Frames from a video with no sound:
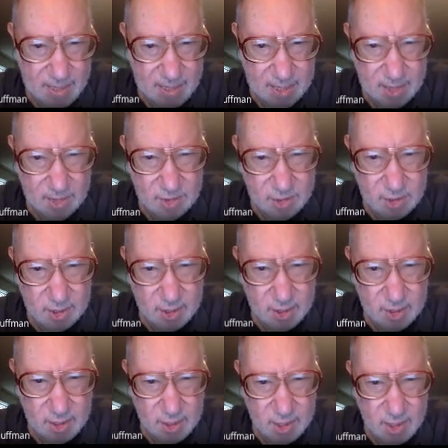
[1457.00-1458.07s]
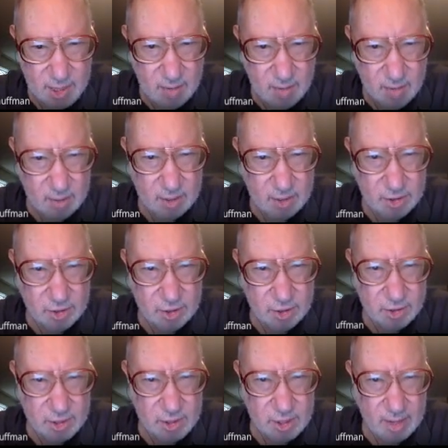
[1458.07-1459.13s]
Here's what the
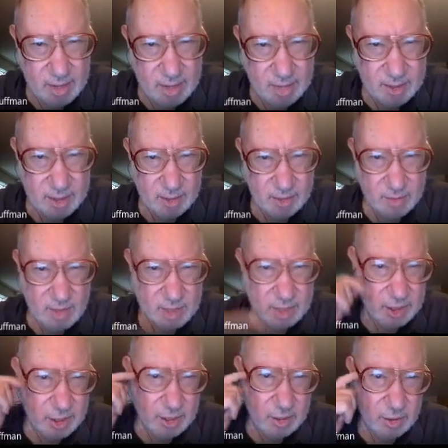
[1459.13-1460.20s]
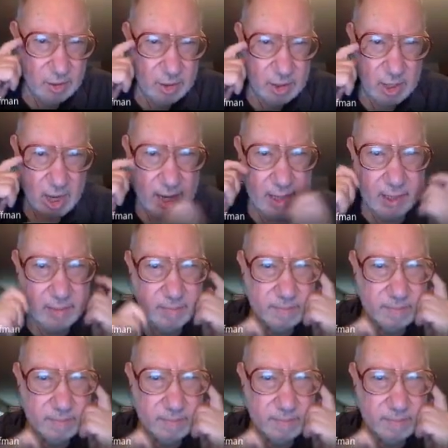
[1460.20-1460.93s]
Chern-Simons Lagrangian looks like.